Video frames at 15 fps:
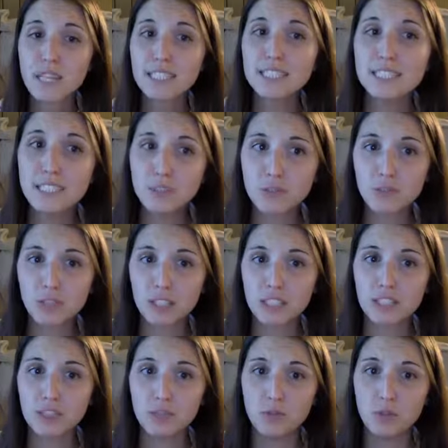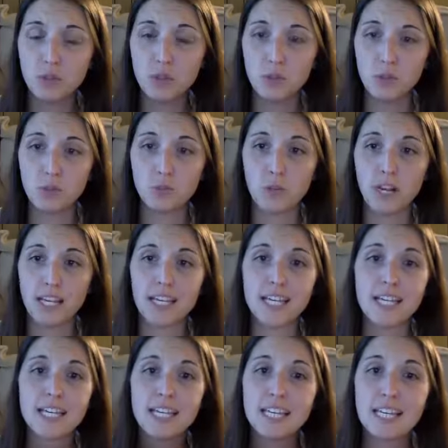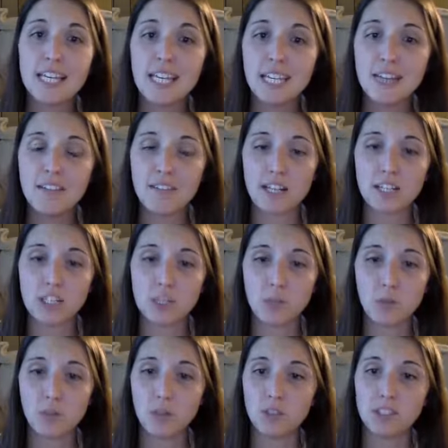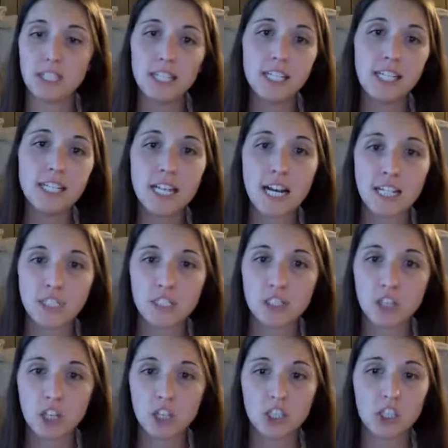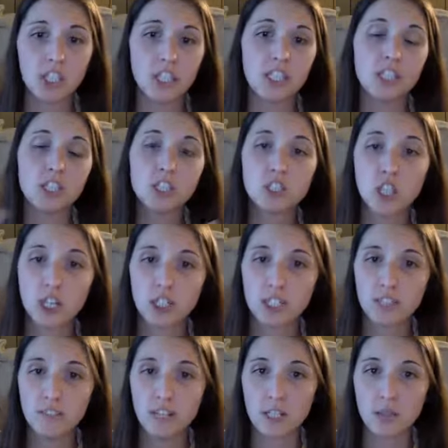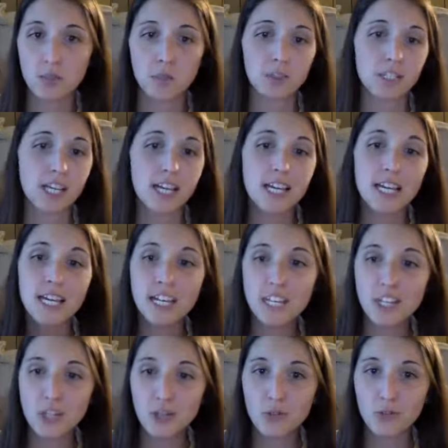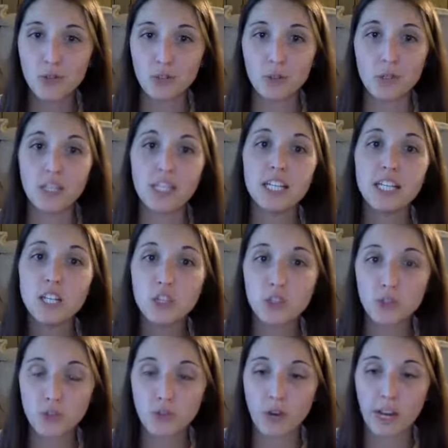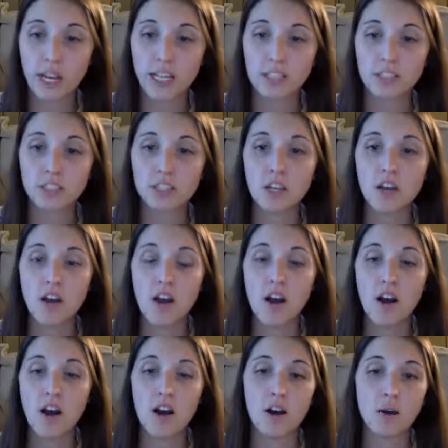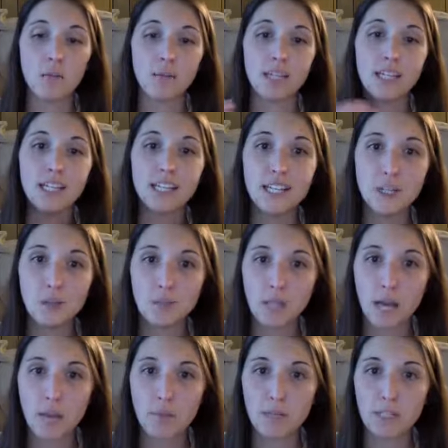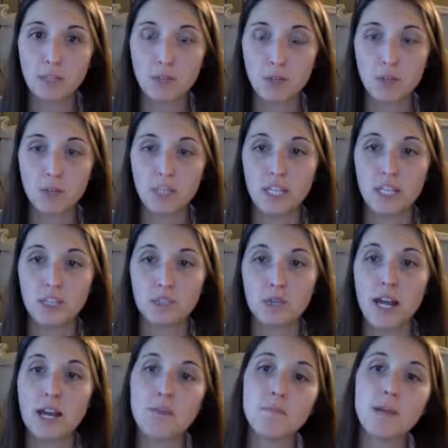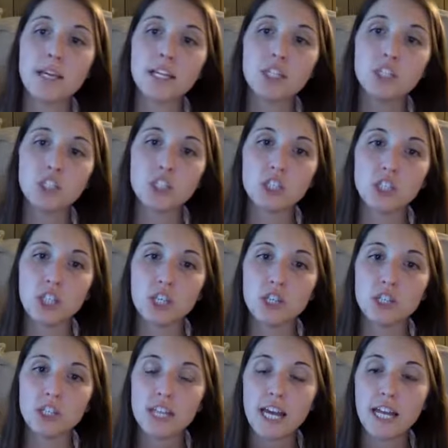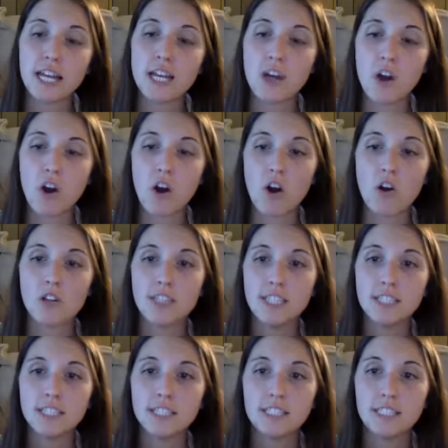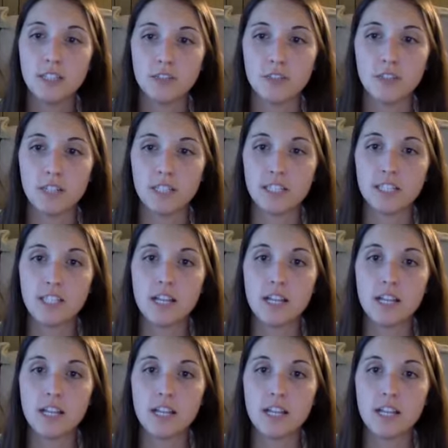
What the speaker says: different foods, right? Eating vegetables, eating non-starchy, starchy vegetables, eating your fruit, eating your grains, eating plant-based proteins, right? Making sure that you're getting all these different